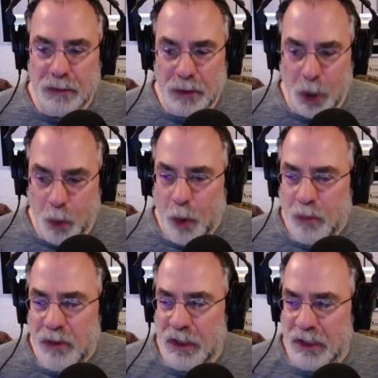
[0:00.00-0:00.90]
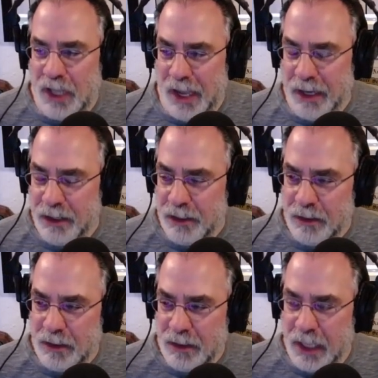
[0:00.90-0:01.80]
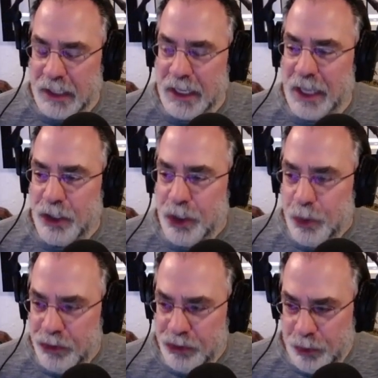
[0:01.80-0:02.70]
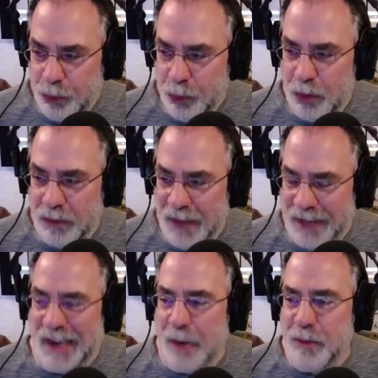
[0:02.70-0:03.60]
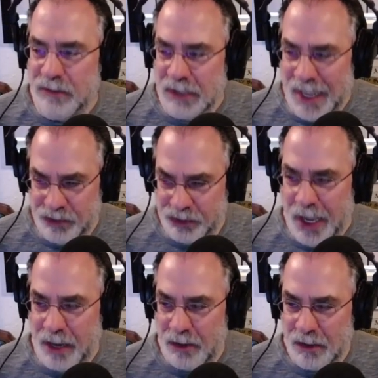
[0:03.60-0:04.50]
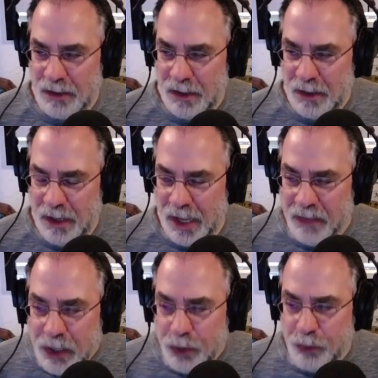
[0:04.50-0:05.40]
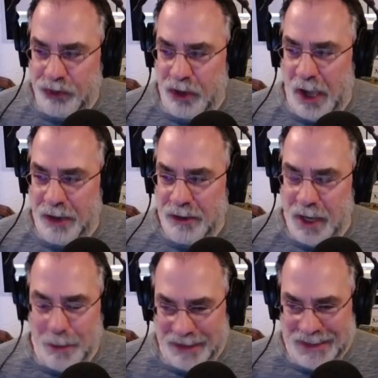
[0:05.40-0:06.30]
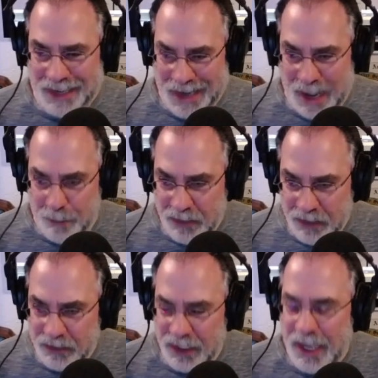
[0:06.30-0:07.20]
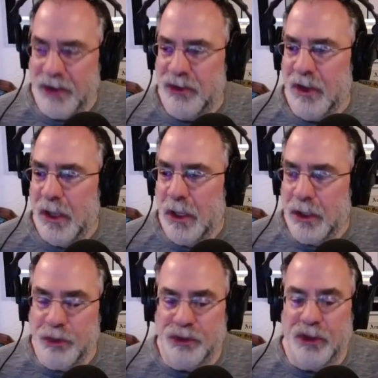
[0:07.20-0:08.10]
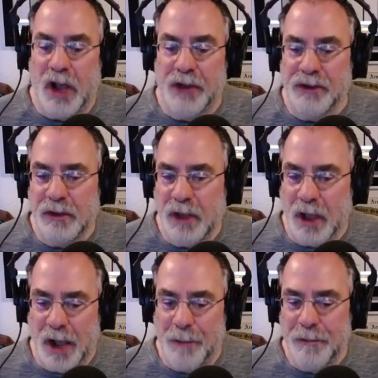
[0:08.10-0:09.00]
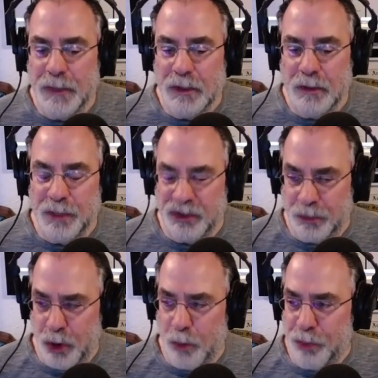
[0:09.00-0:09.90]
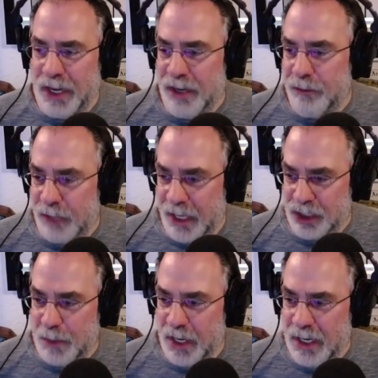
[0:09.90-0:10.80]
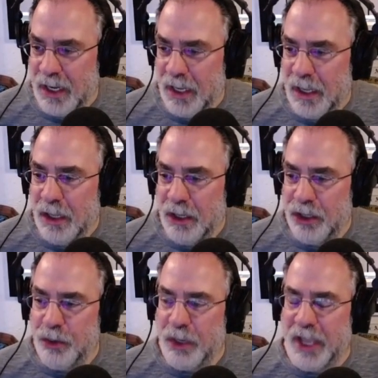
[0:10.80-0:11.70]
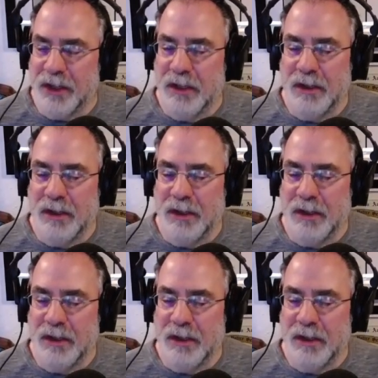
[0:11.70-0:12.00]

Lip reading: go over the line and get used to that type of lifestyle and then you start, and I'm not saying it happened in this case, you start misappropriating flash money. You get